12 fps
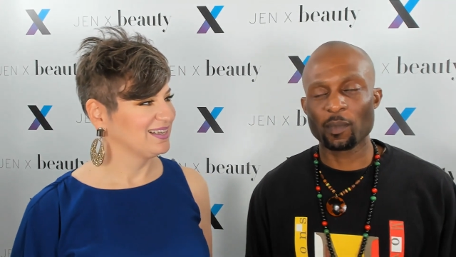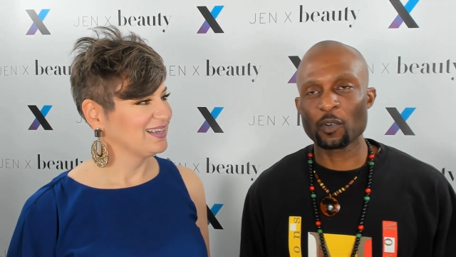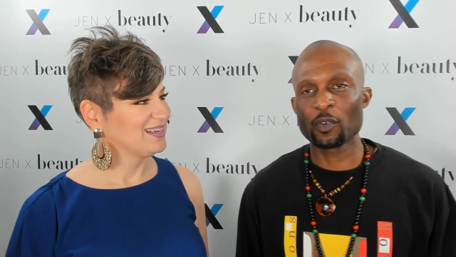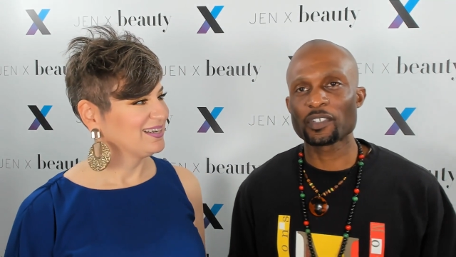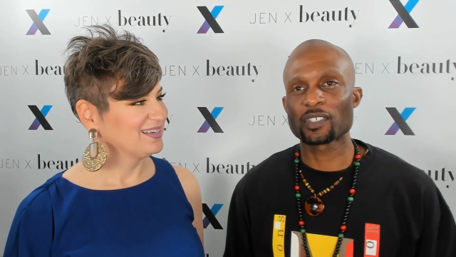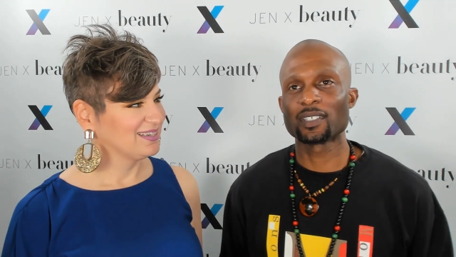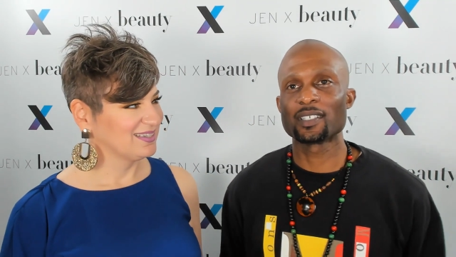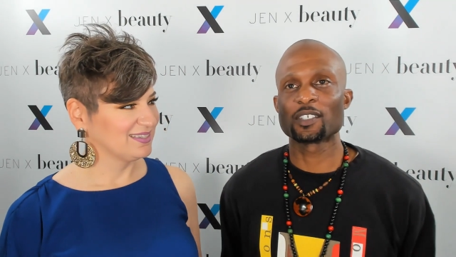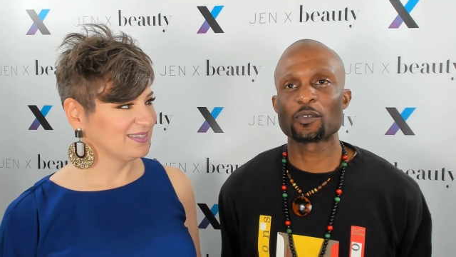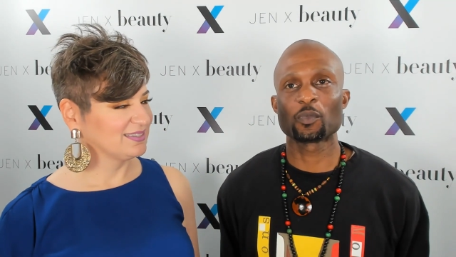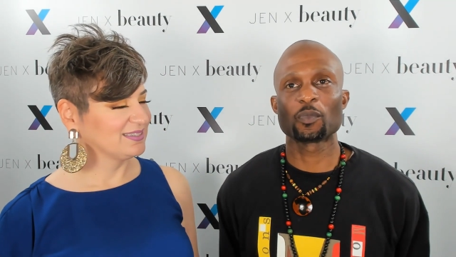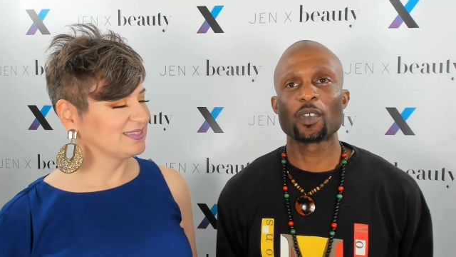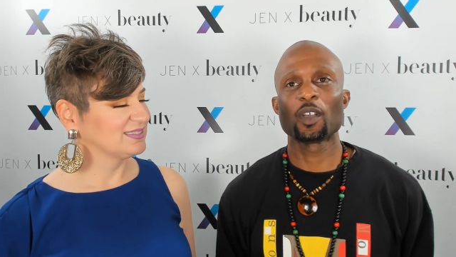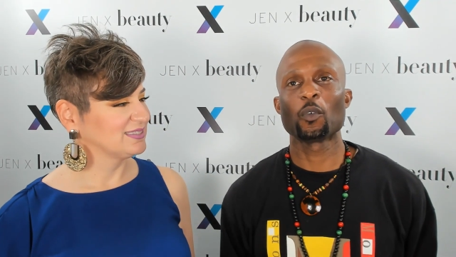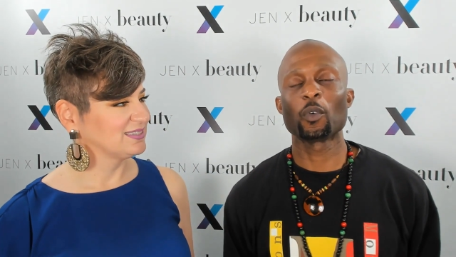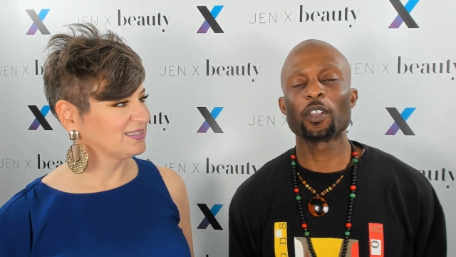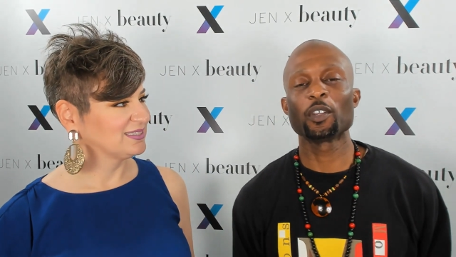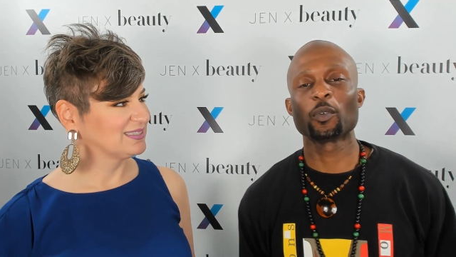Speaker 1: my question is,
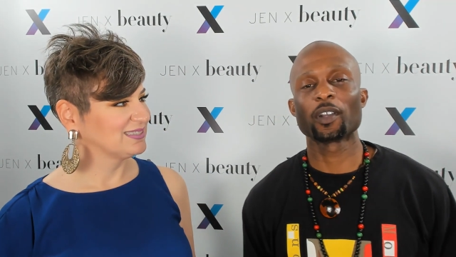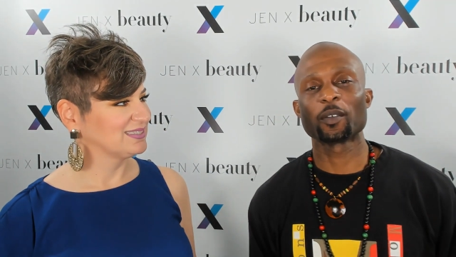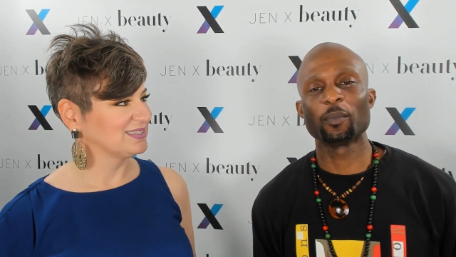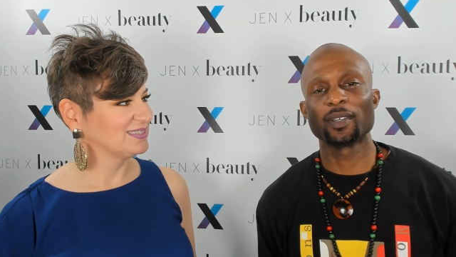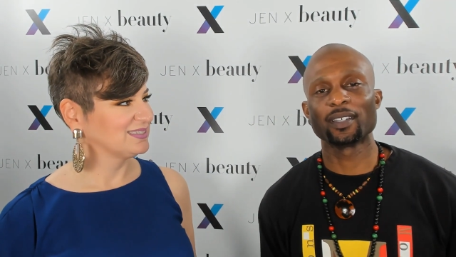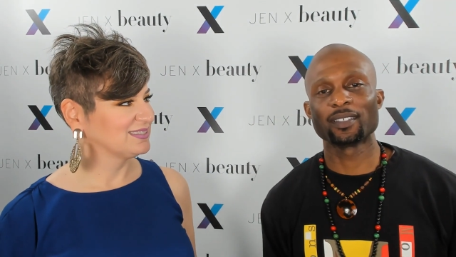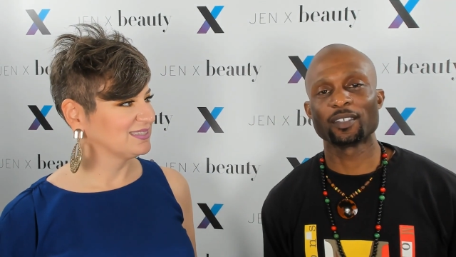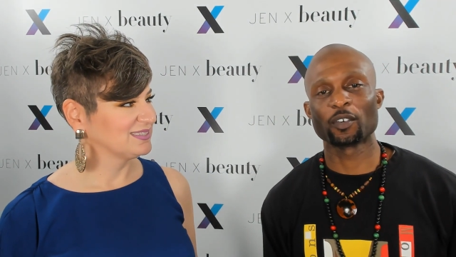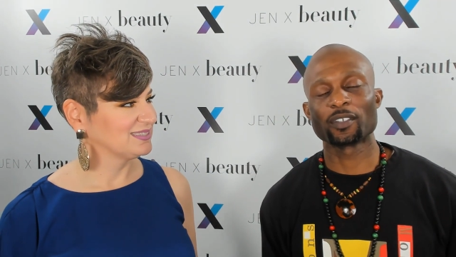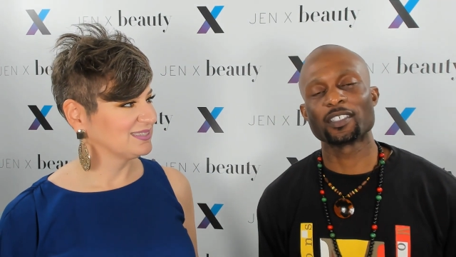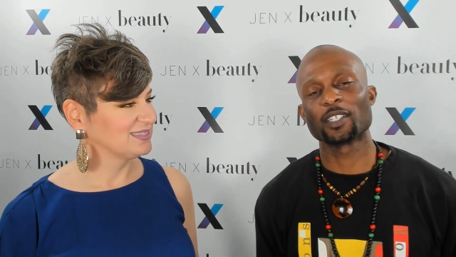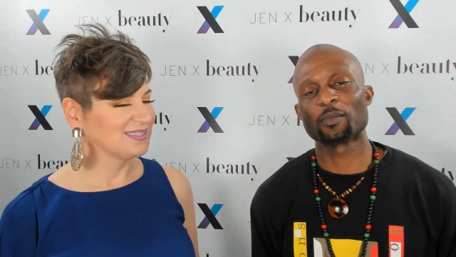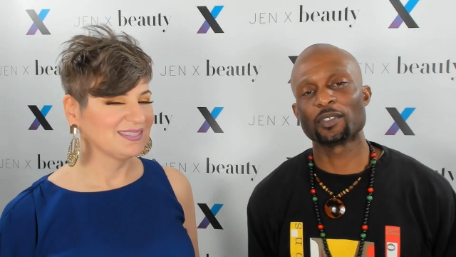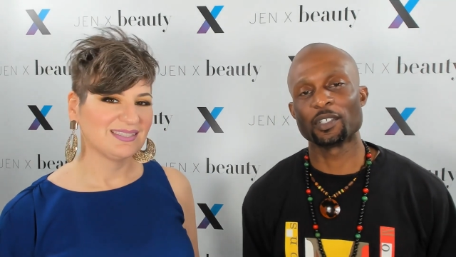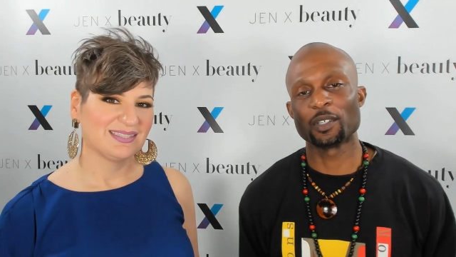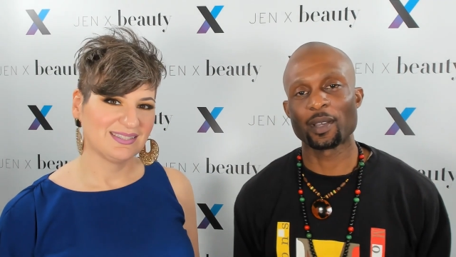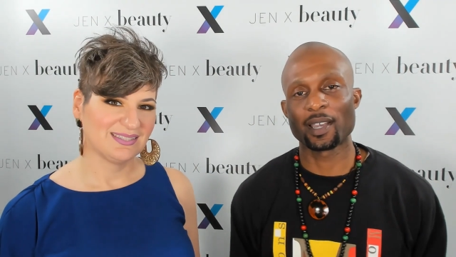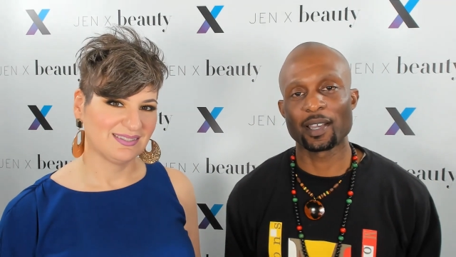what do you recommend or tips do
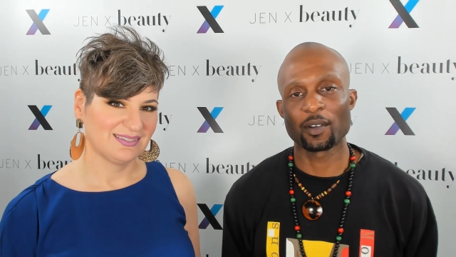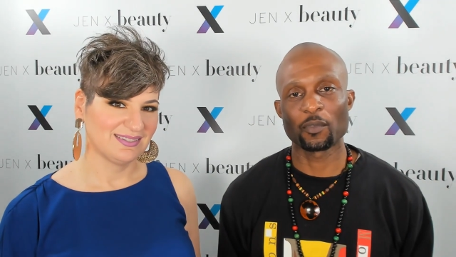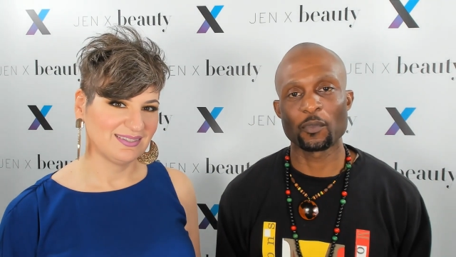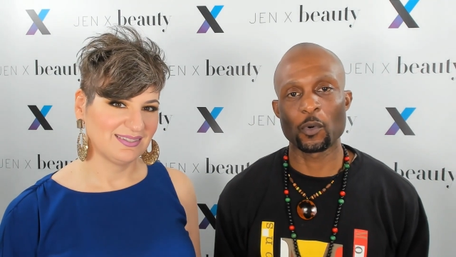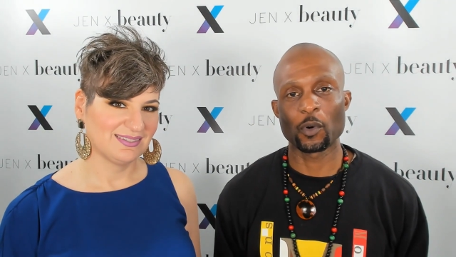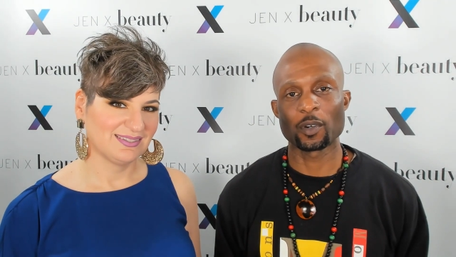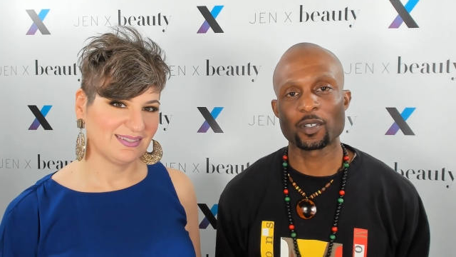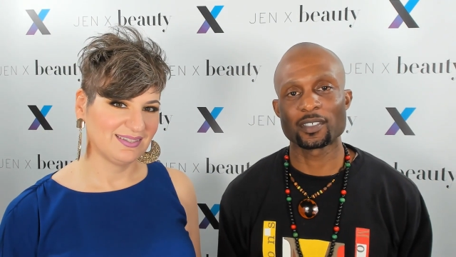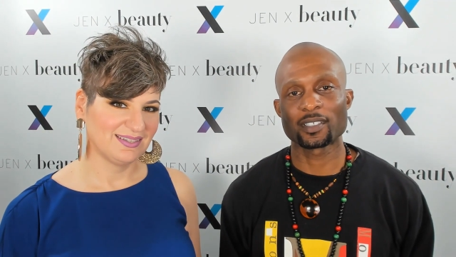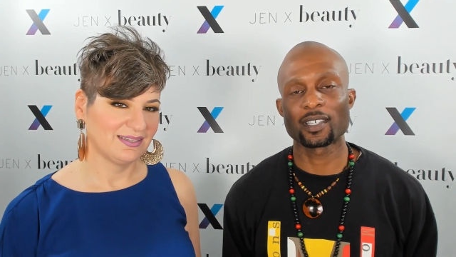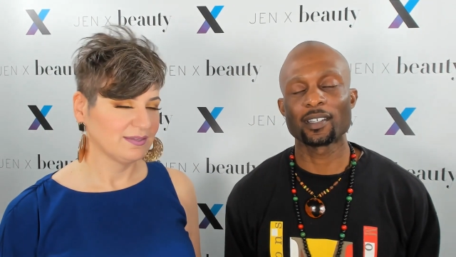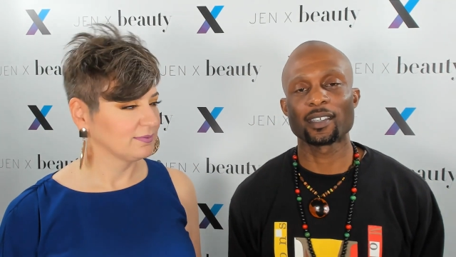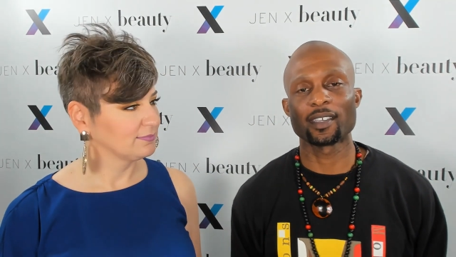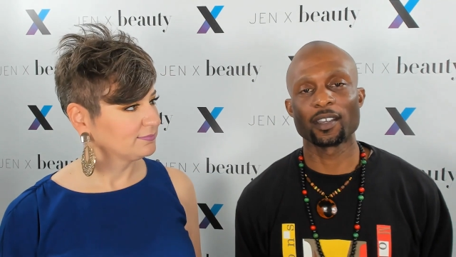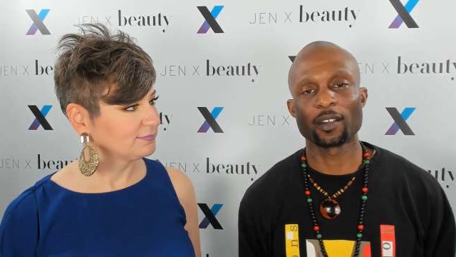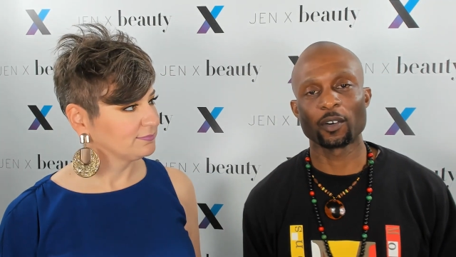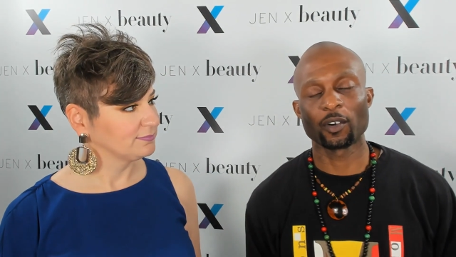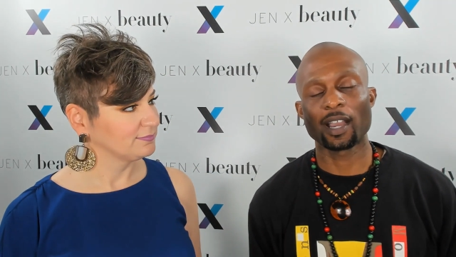you have for
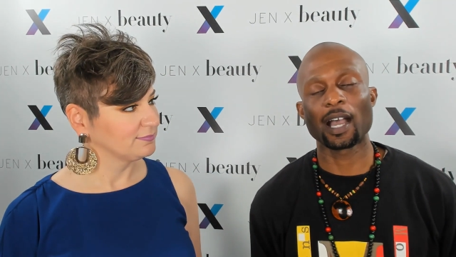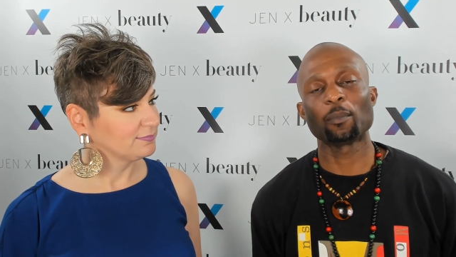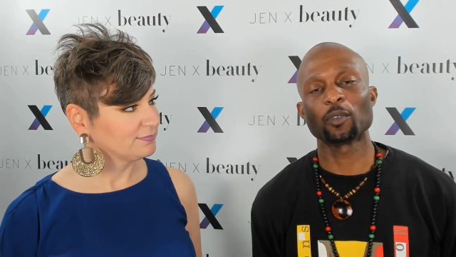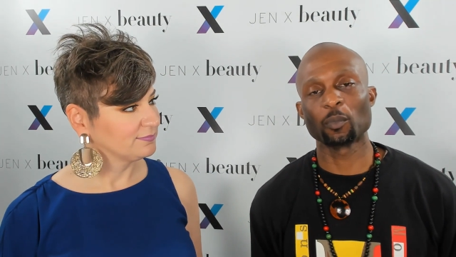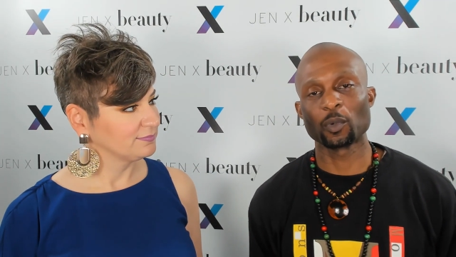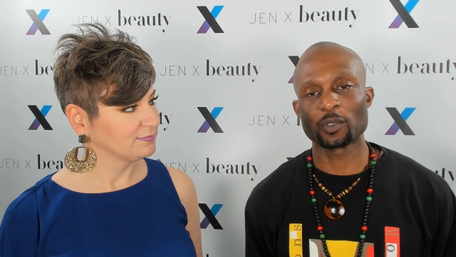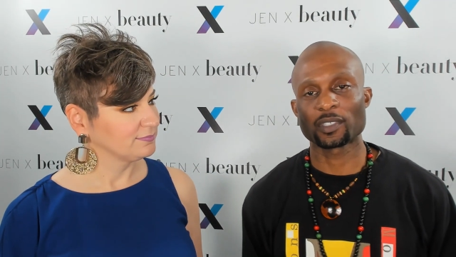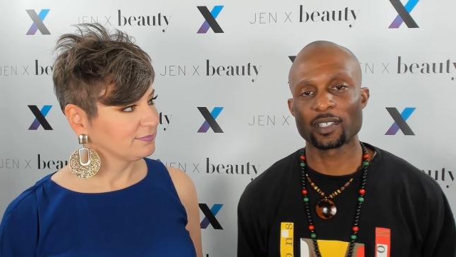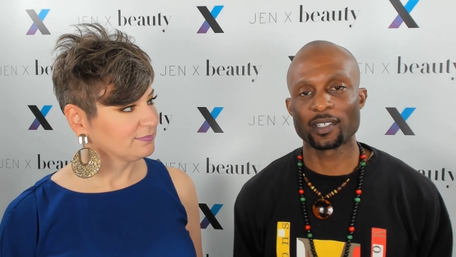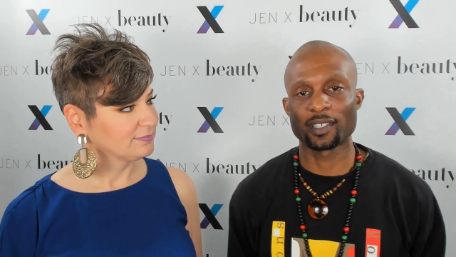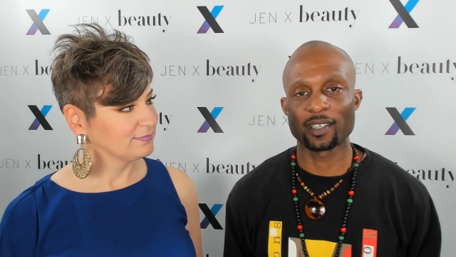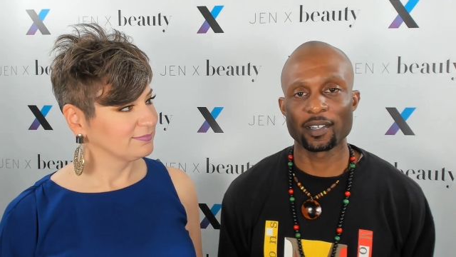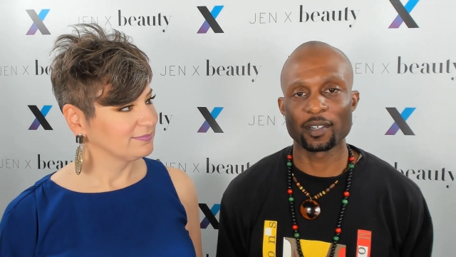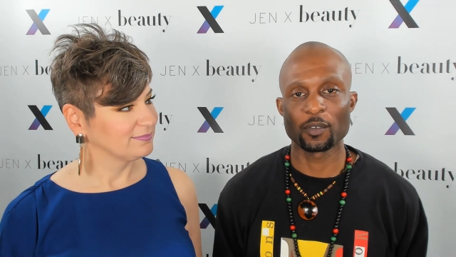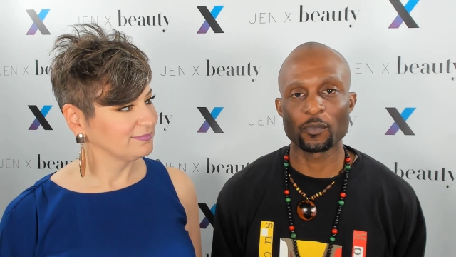skincare or optimal skincare